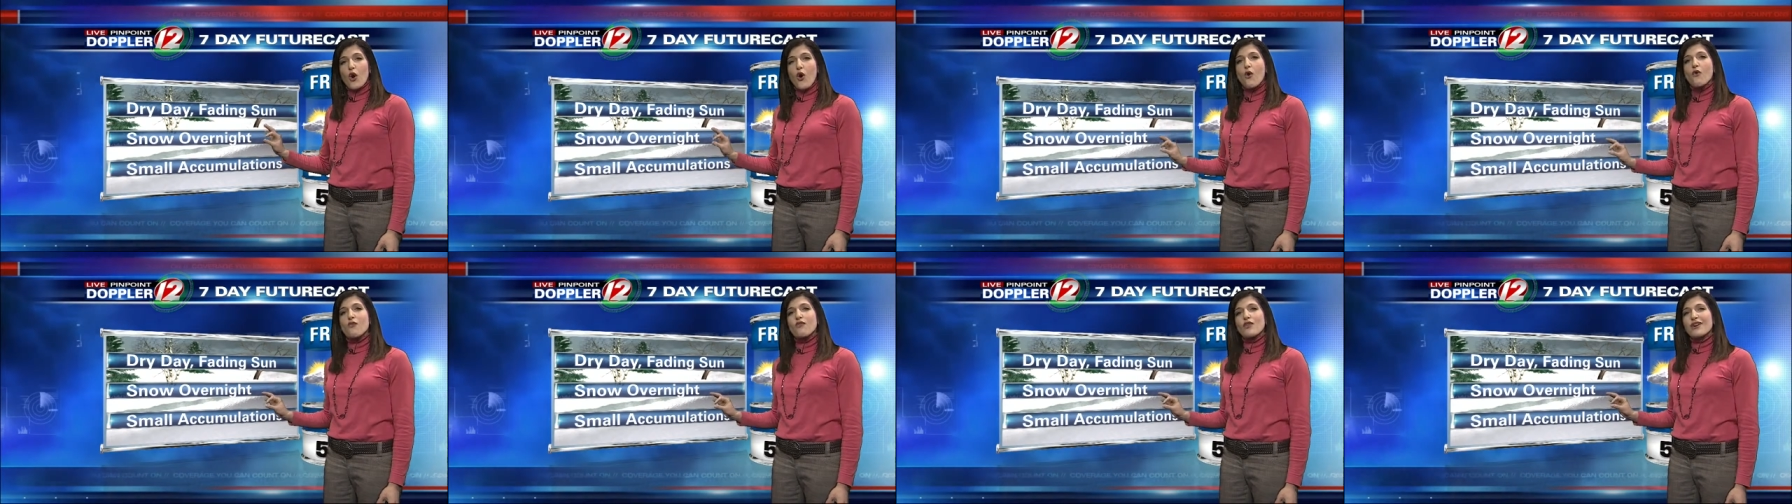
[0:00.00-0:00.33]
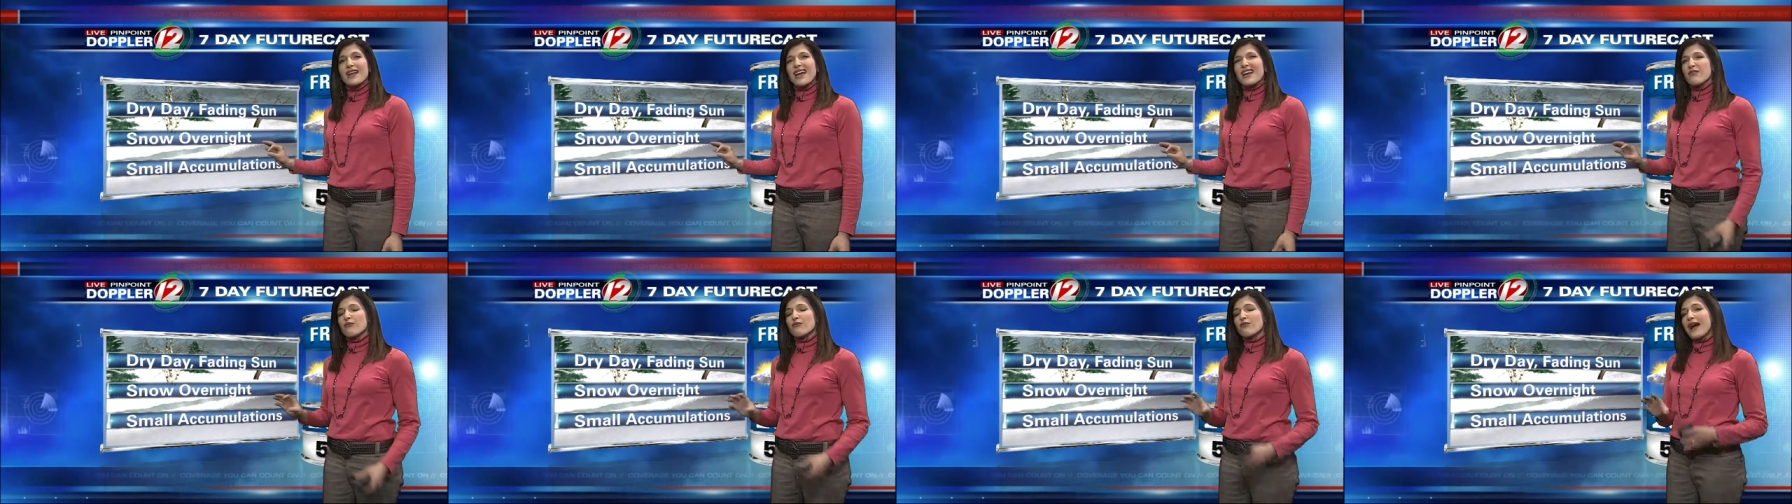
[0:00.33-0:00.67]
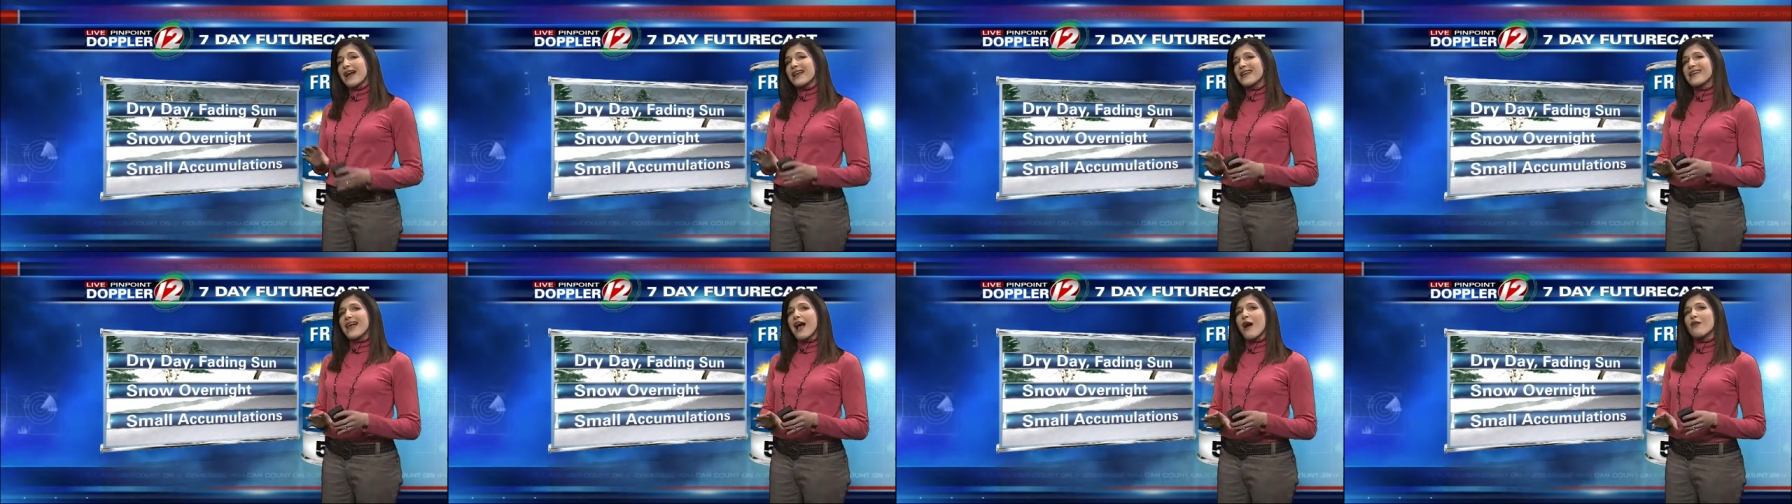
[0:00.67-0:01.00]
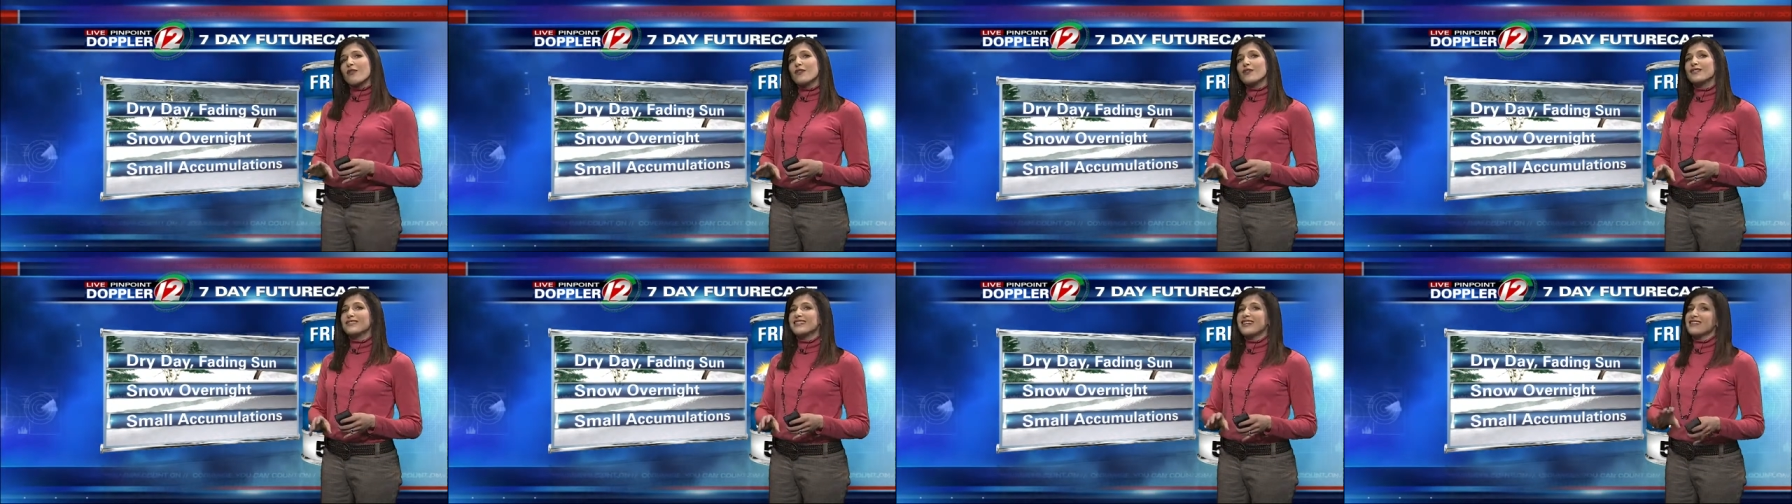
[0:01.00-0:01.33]
overnight. Right now, it
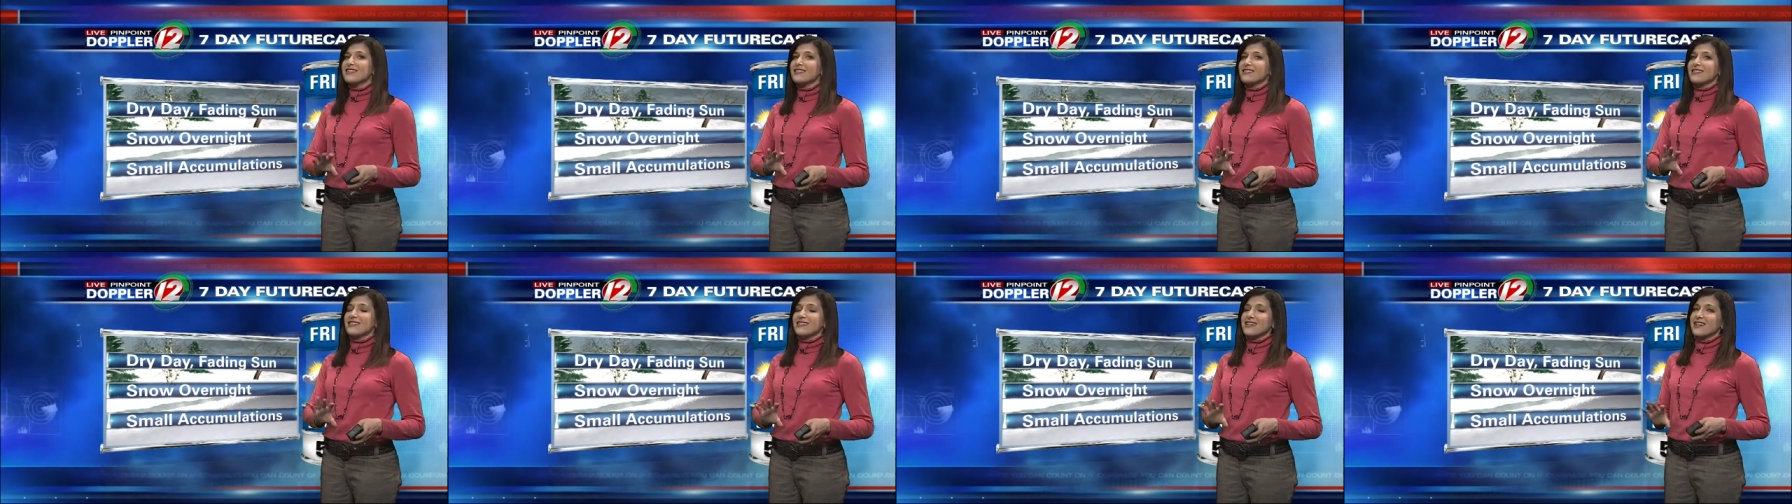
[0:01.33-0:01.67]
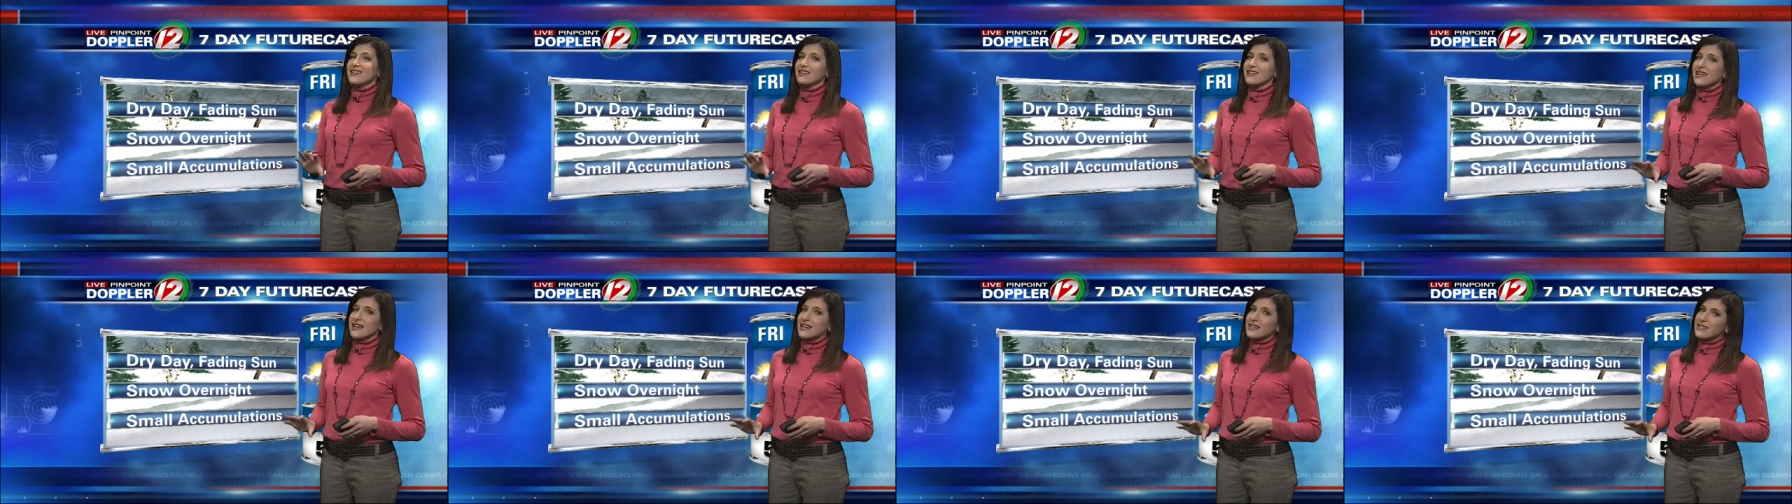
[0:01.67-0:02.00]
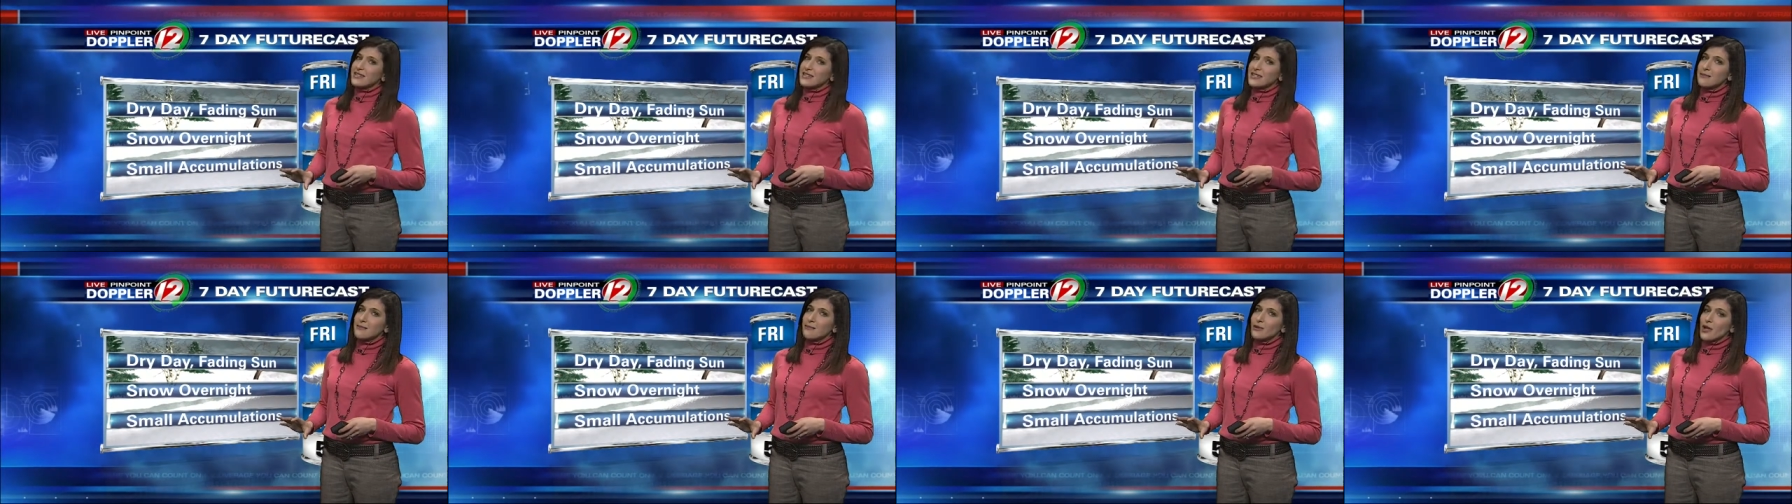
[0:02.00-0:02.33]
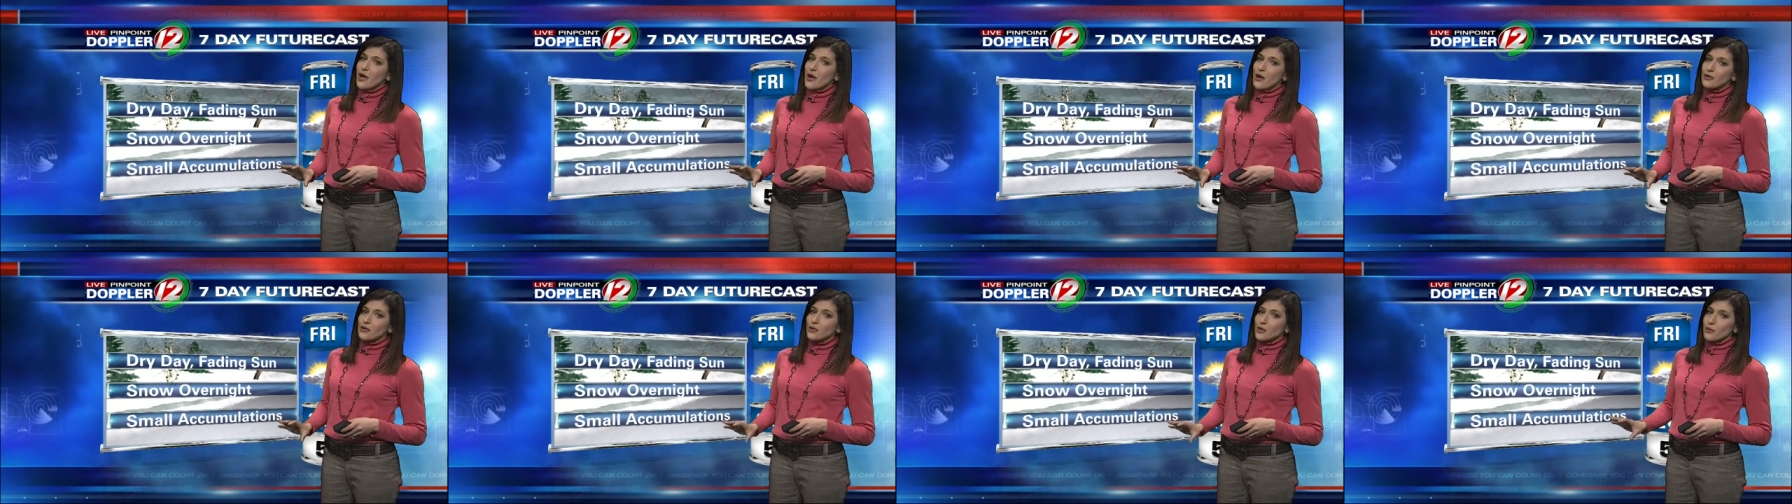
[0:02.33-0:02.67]
looks like just a glancing
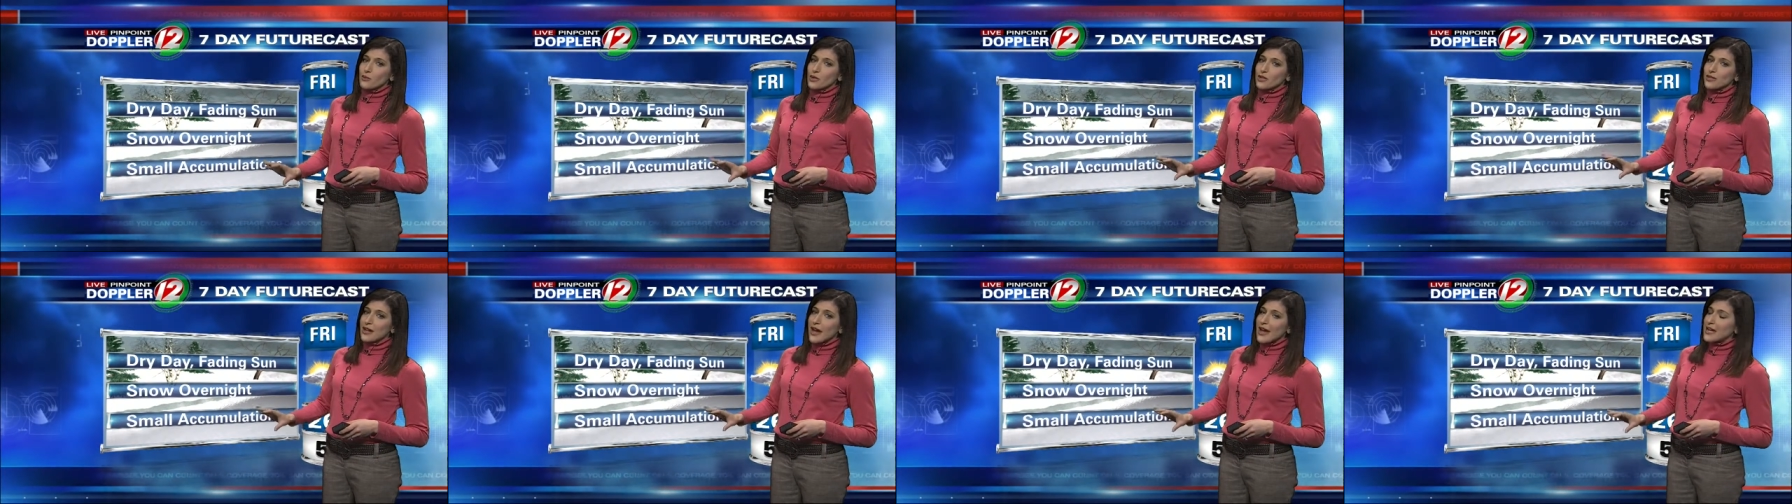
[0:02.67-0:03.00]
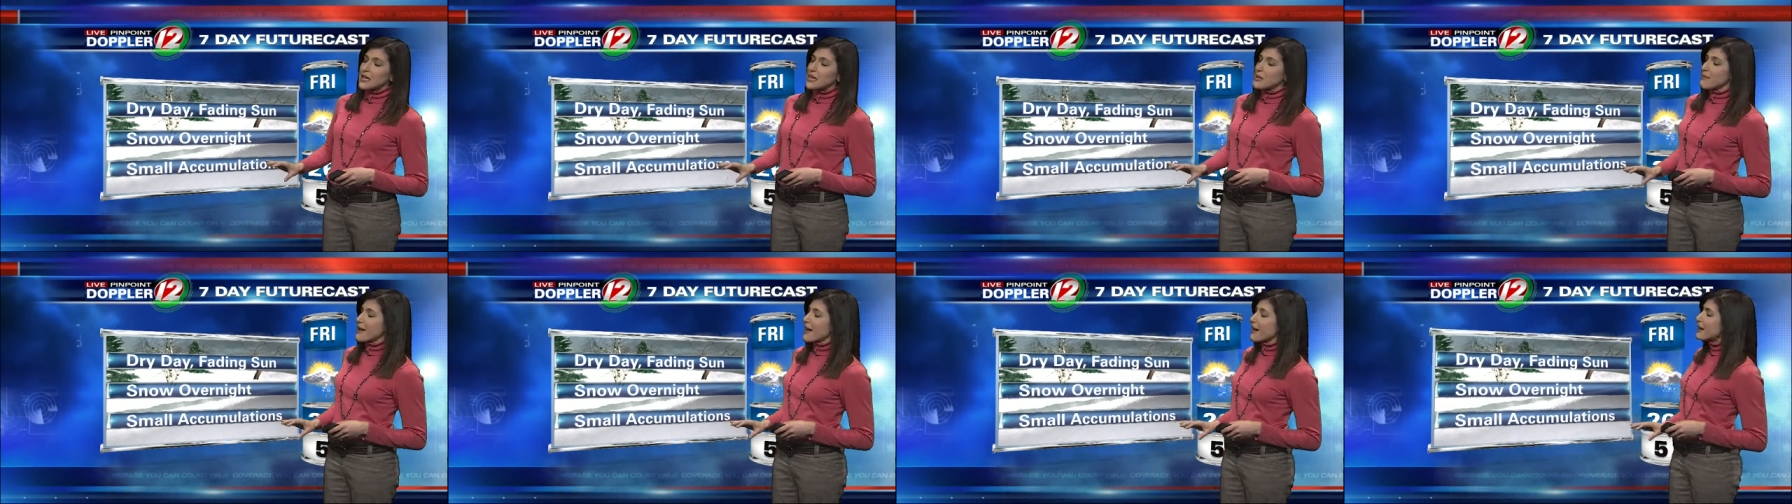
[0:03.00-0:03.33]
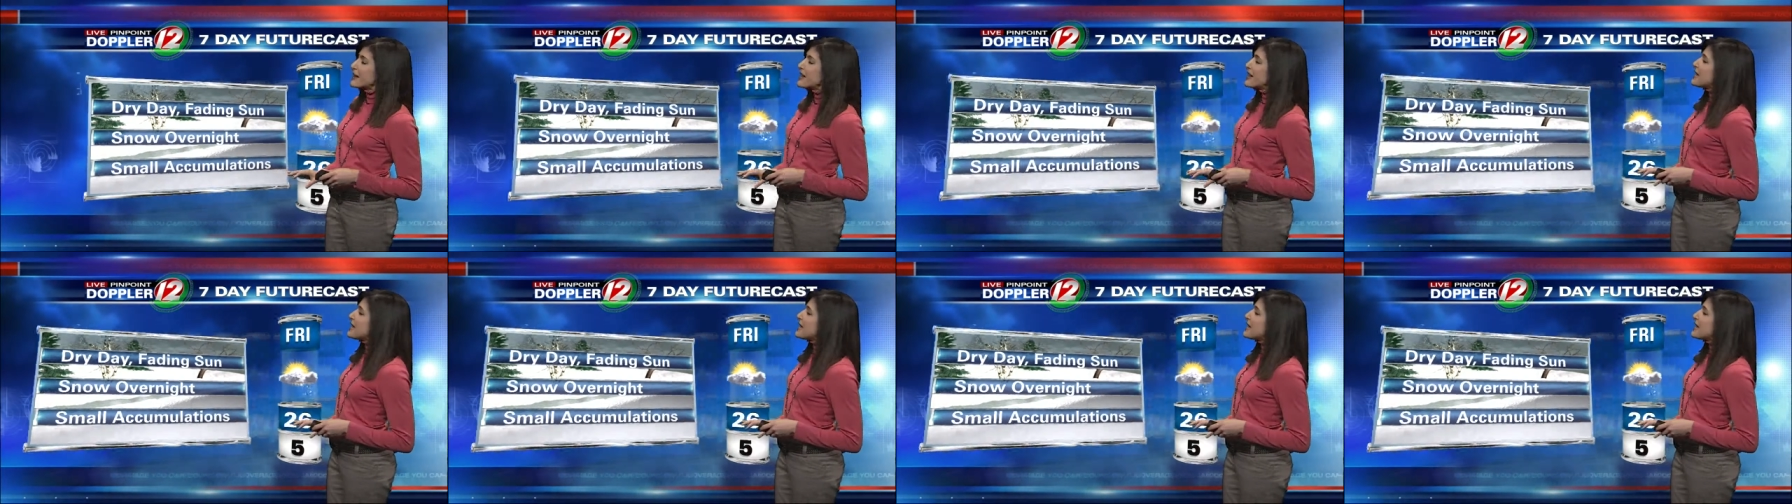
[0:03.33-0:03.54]
blow. So we're talking about